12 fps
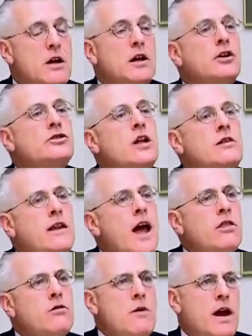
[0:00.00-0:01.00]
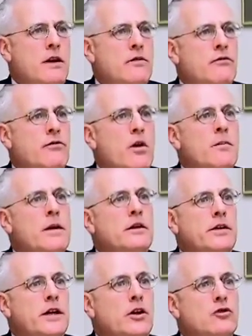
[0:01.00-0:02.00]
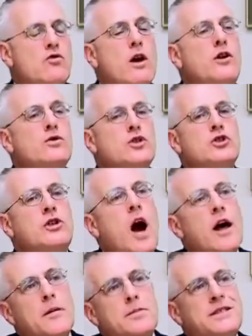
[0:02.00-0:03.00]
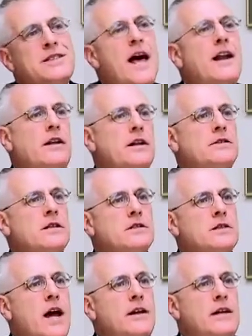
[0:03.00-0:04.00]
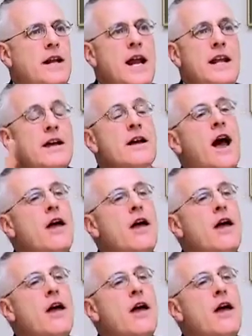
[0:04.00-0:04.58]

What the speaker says: because the death rate from illegal drug use has gone up steadily since 1980,